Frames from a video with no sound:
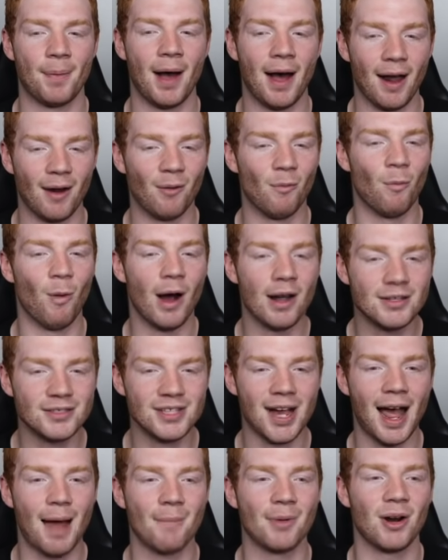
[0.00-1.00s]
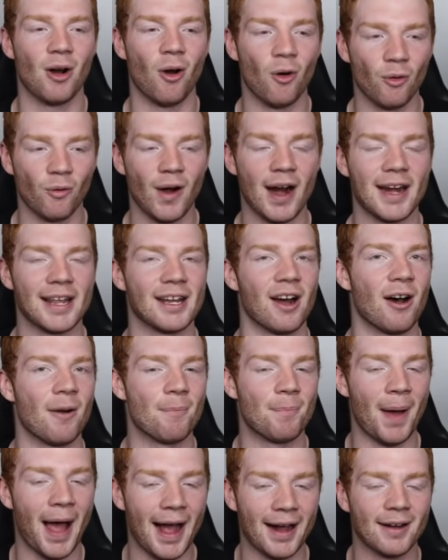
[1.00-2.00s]
But one diamond already
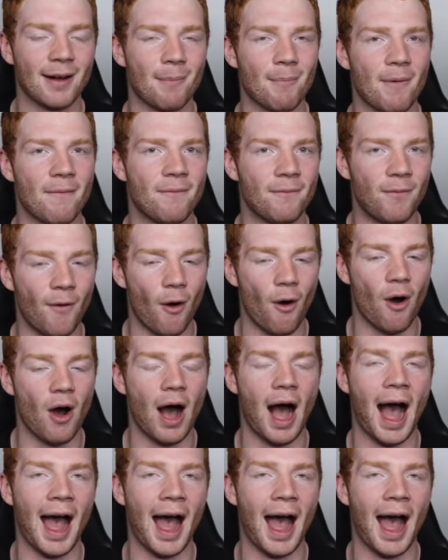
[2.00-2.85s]
on pack number four.